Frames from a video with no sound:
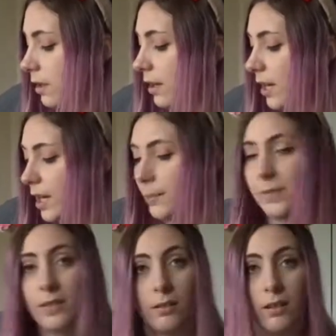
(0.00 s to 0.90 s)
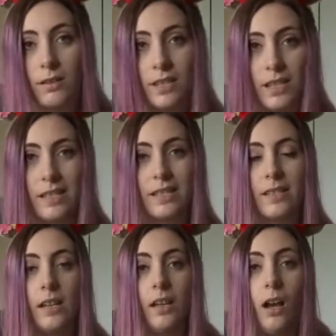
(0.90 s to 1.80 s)
Um, sunglasses.
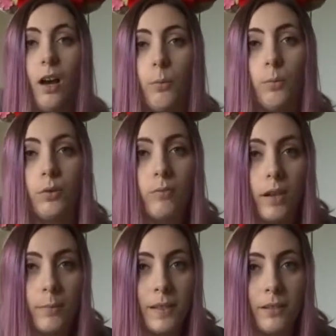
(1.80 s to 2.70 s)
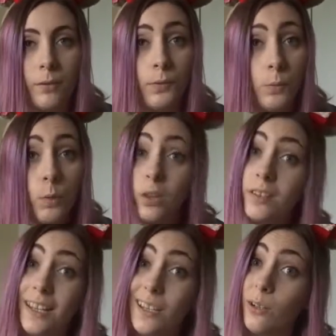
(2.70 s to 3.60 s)
I would recommend though, if you want
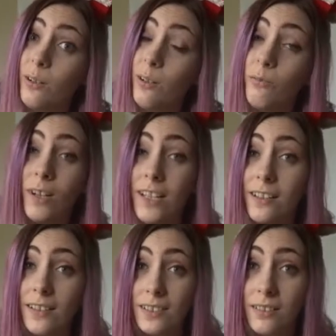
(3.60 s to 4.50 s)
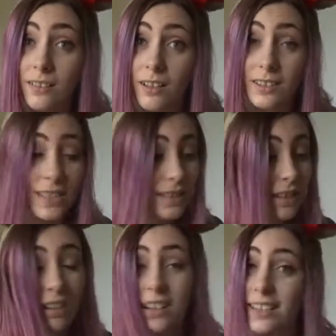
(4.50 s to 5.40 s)
to take your really nice sunglasses,
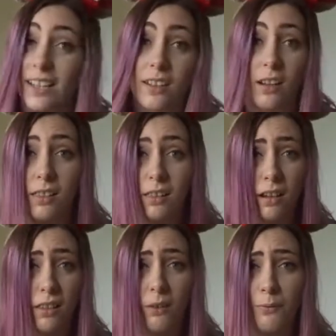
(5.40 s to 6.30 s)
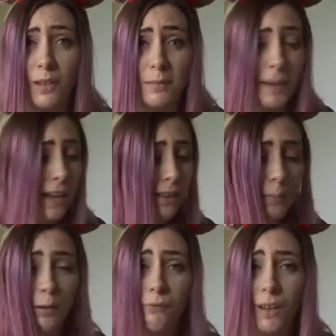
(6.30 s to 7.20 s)
and I did, I, I love this pair, they're
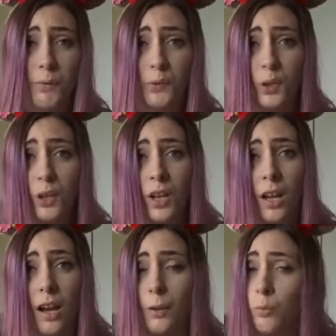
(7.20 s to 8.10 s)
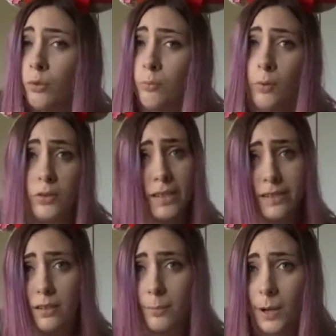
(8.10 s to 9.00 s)
my favourite. I wore them most
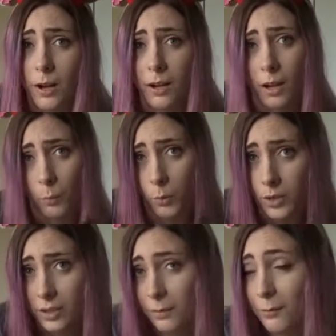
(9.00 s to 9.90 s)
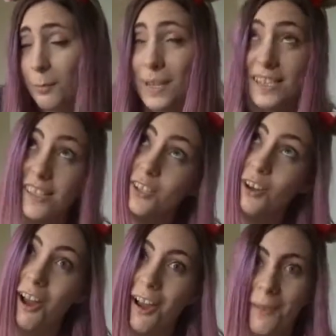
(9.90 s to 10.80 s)
days in the park, I wanted them for my
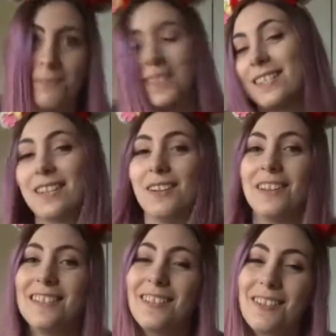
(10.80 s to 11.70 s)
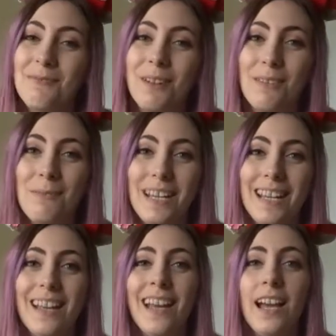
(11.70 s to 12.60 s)
Instagrams, so I took them with
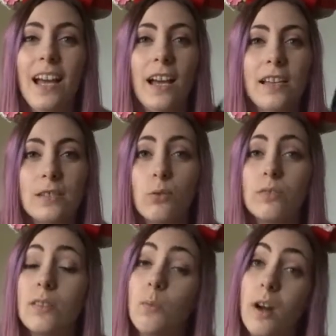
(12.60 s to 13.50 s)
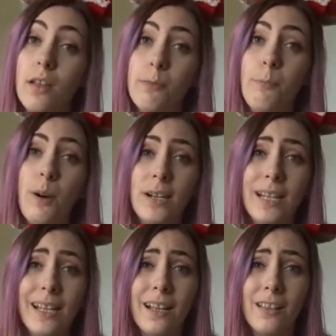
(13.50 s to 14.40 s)
me. It's also worth
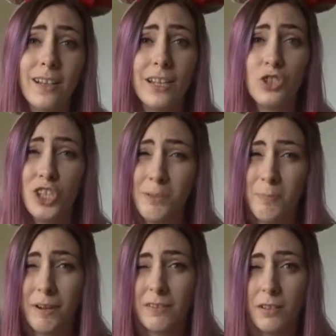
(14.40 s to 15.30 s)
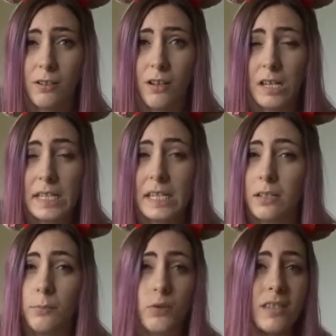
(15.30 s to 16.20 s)
buying like a cheap pair of sunglasses.
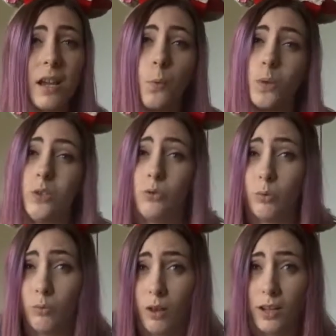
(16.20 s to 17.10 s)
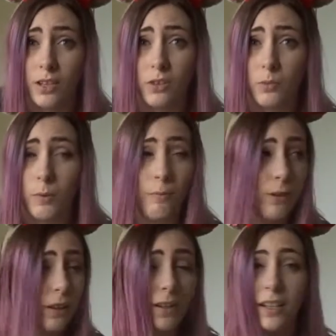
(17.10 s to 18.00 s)
I'm not saying one you don't like, just one
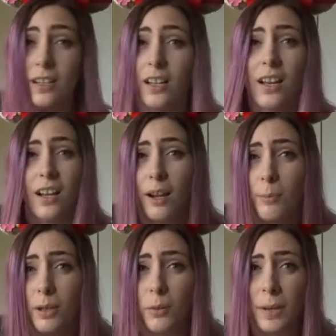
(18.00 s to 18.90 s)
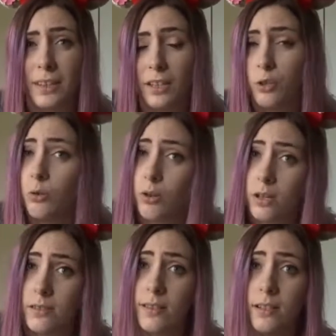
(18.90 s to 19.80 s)
for like a couple of quid that you're not
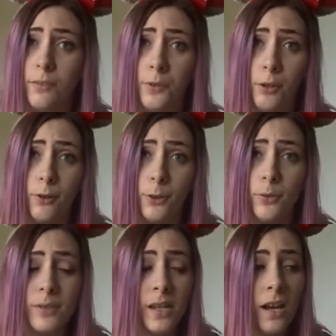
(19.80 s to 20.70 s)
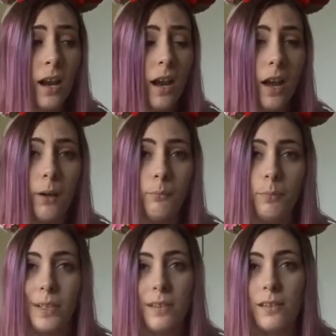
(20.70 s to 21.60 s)
concerned if you lose, um,
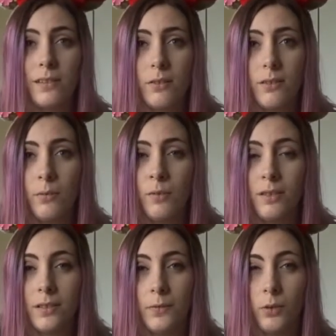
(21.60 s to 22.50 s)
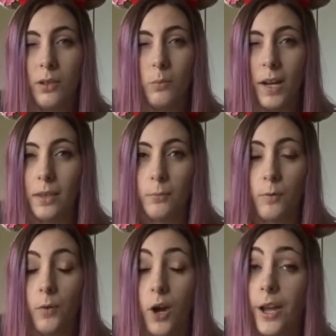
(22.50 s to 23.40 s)
because those are the ones if you're going to wear them
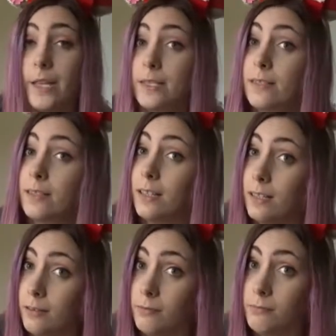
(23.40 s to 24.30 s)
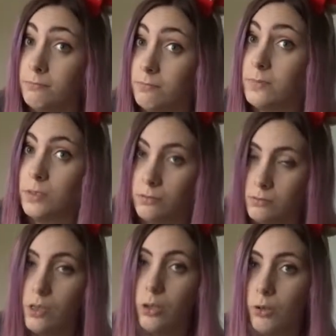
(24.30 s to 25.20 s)
on rides,
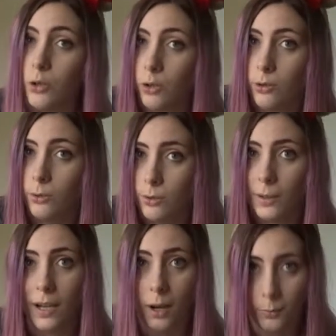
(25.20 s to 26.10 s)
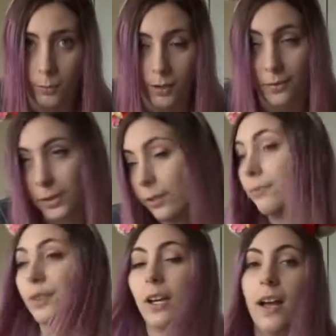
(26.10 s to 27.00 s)
then good on you, you do it. I'm not brave
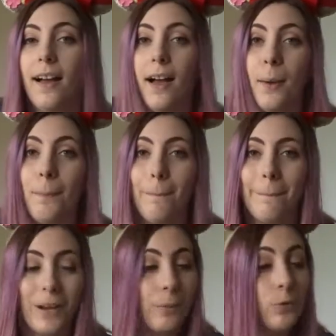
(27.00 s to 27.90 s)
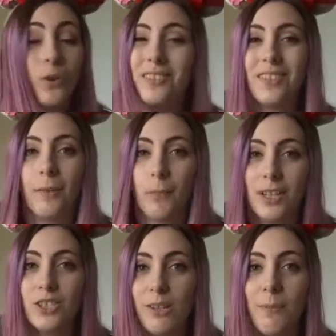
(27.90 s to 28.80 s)
enough. Um, but I bought a,
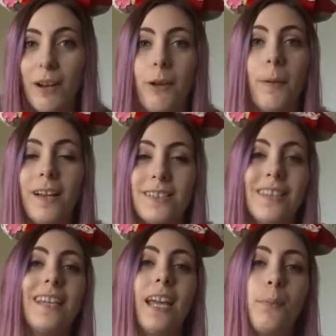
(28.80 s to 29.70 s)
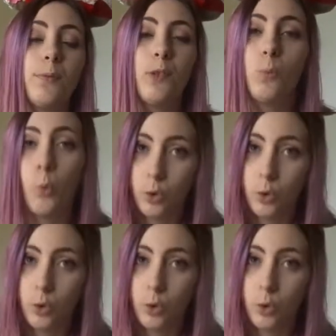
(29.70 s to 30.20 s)
my cheap pair I personally kept for the